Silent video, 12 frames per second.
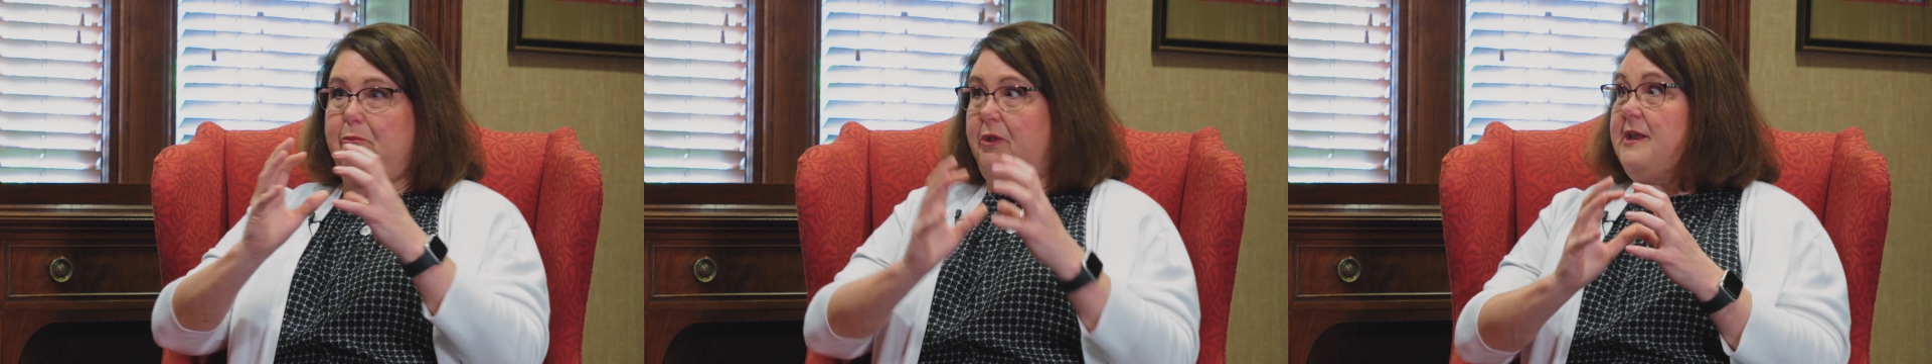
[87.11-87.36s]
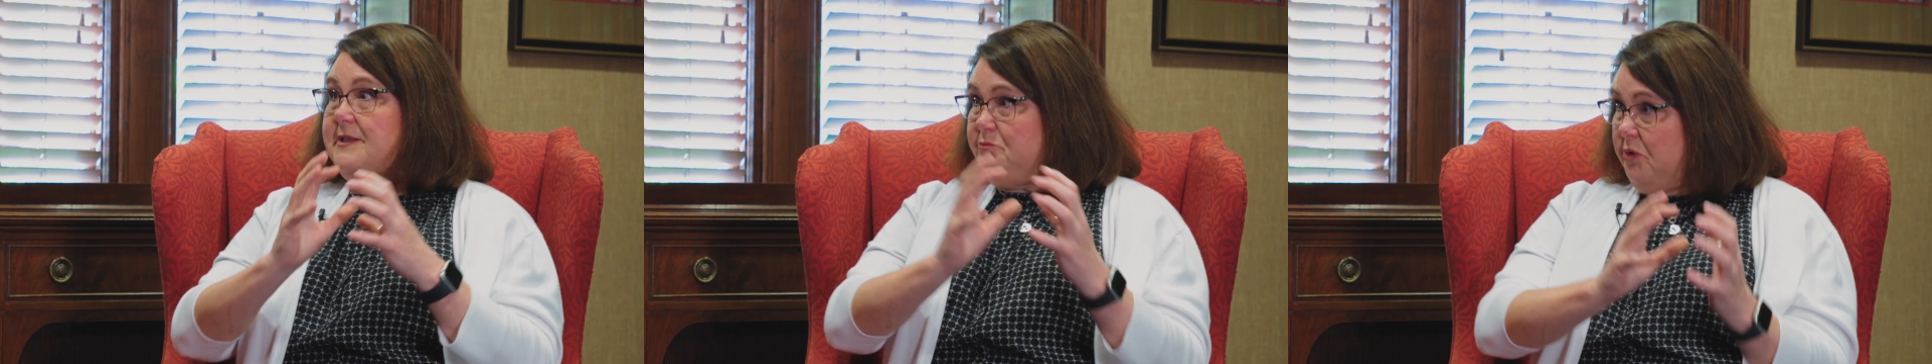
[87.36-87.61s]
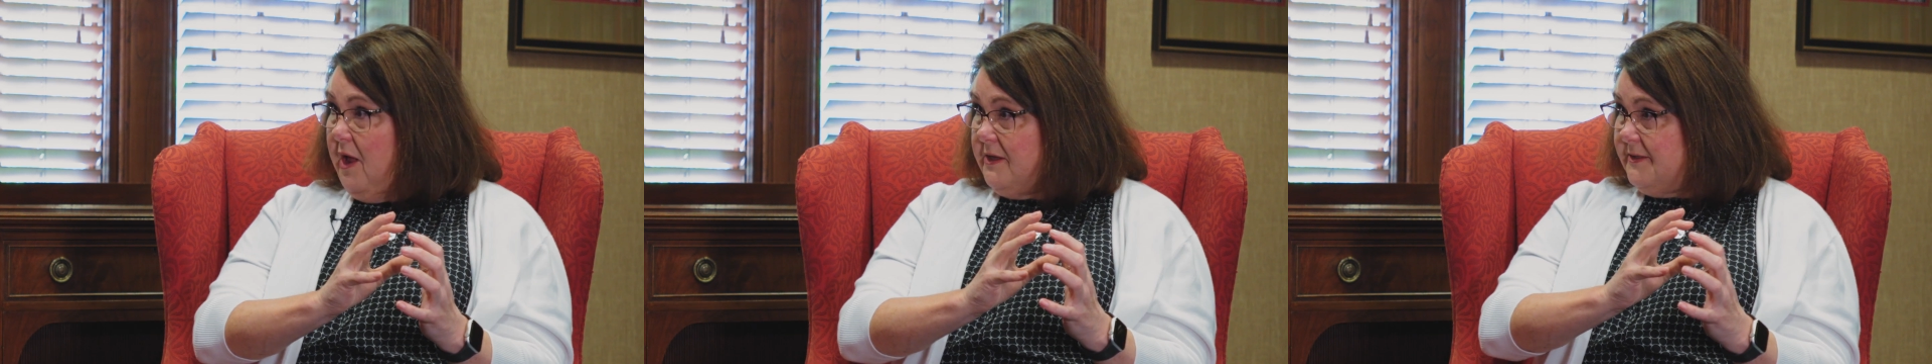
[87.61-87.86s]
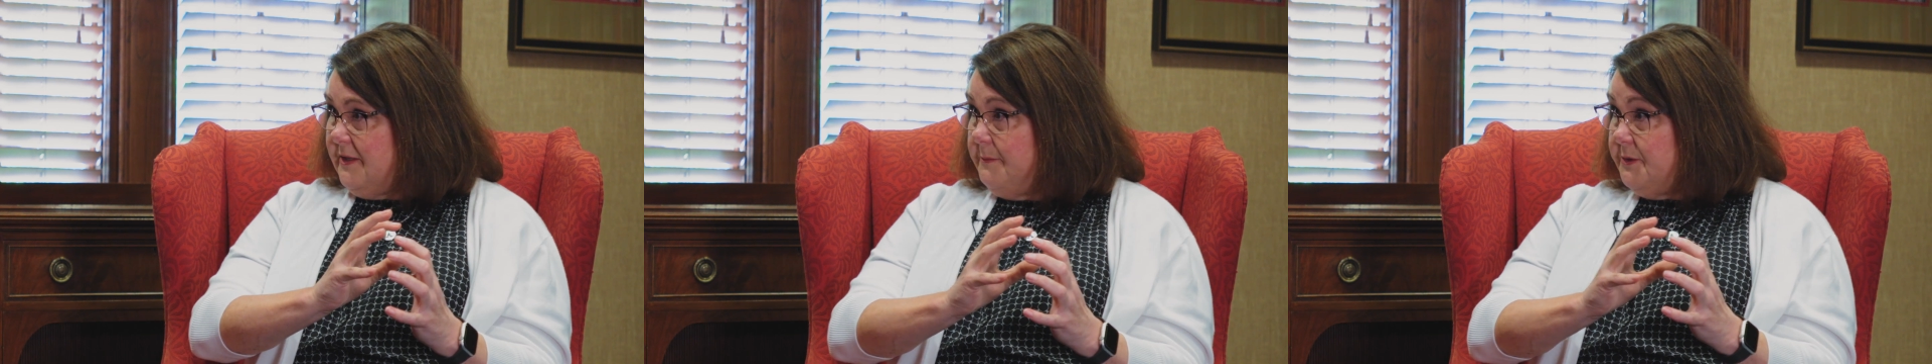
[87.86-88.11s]
Plus,
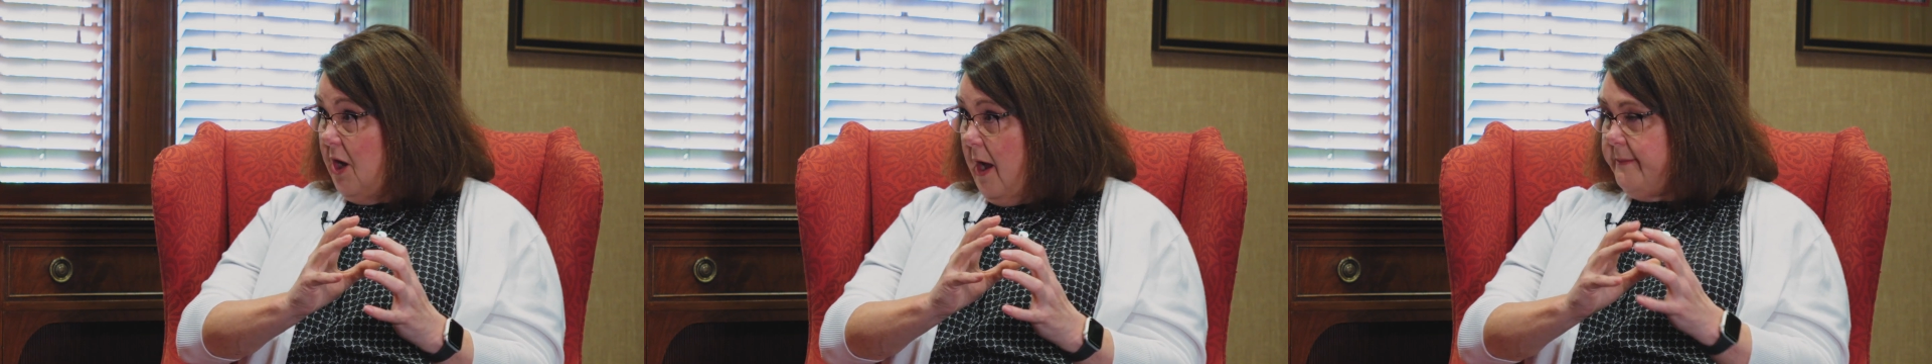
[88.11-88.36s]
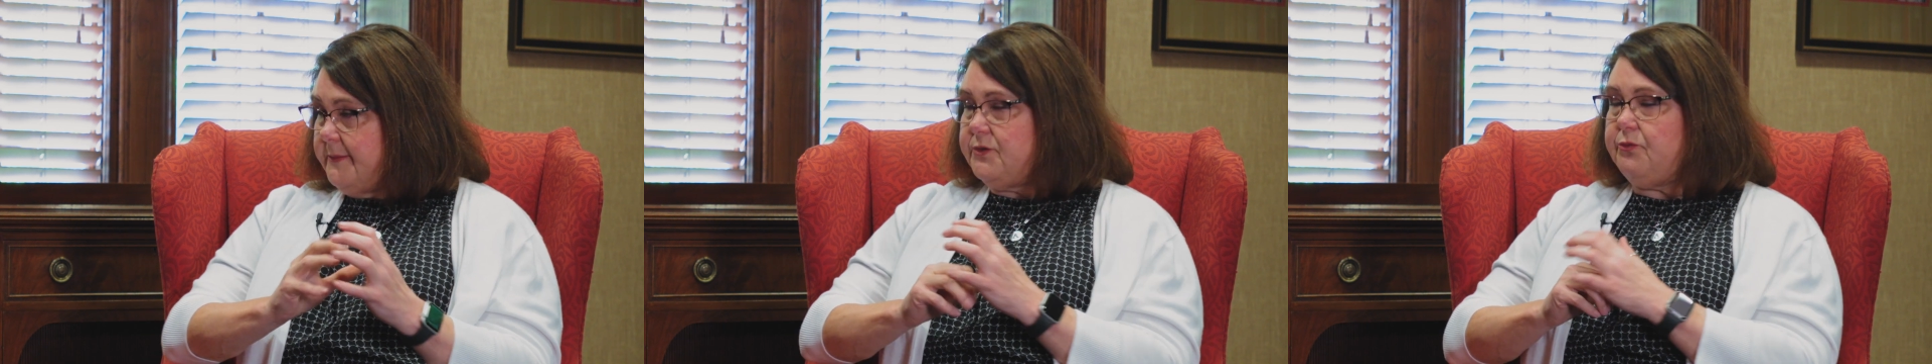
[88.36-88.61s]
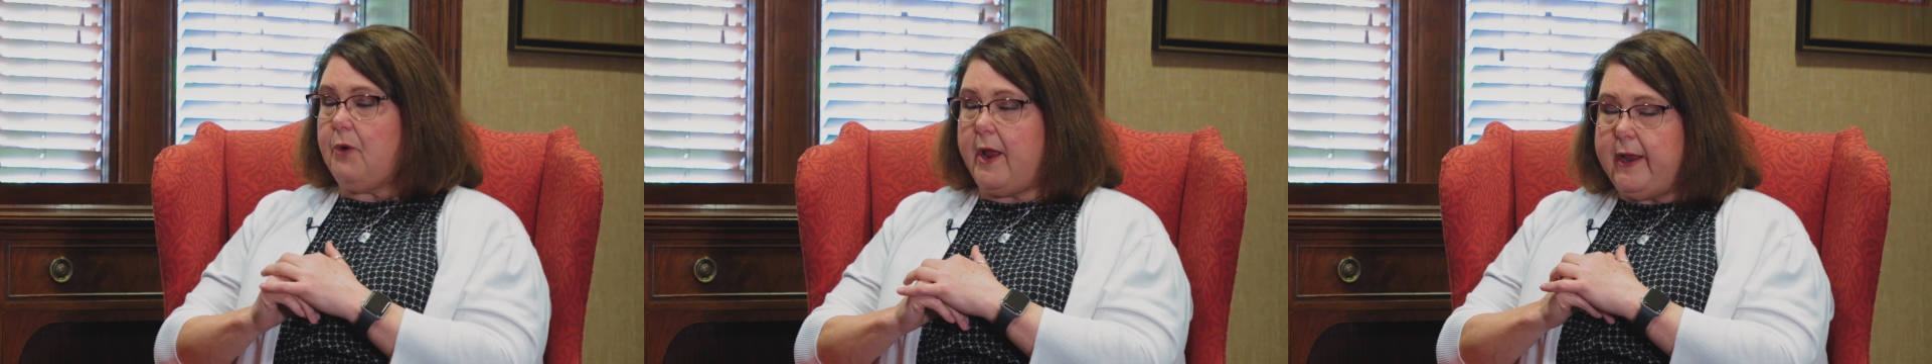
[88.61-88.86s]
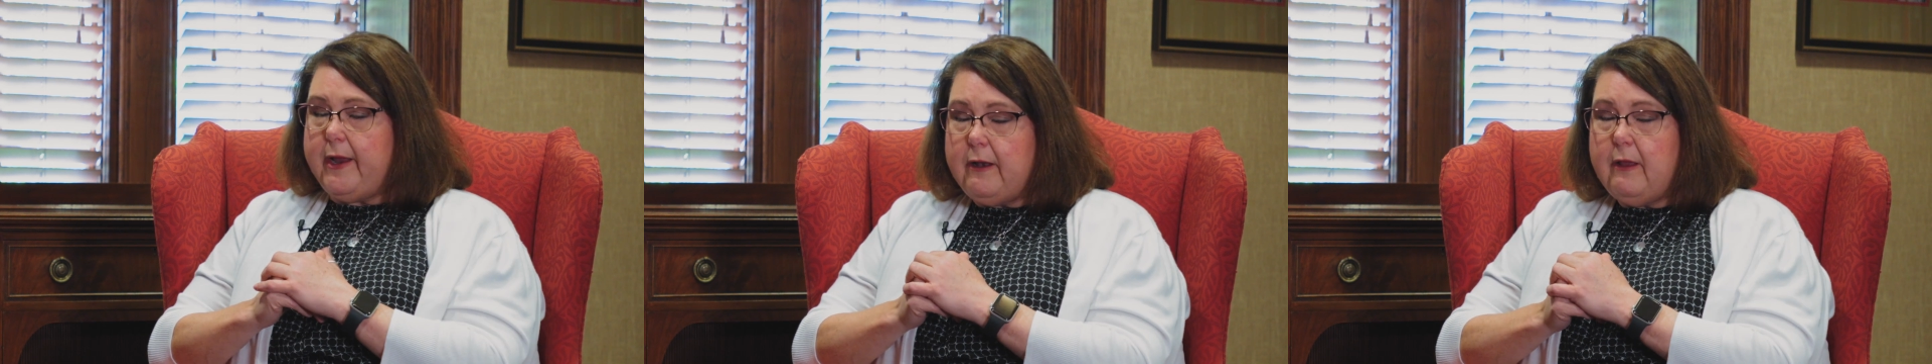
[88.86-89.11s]
sometimes, plus.
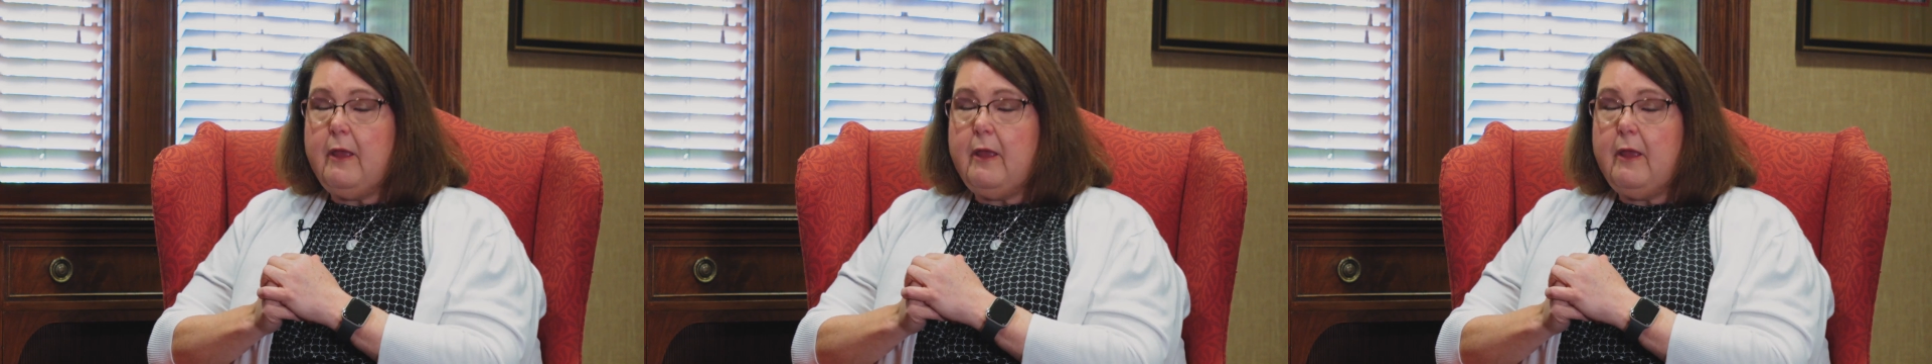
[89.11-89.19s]
Right?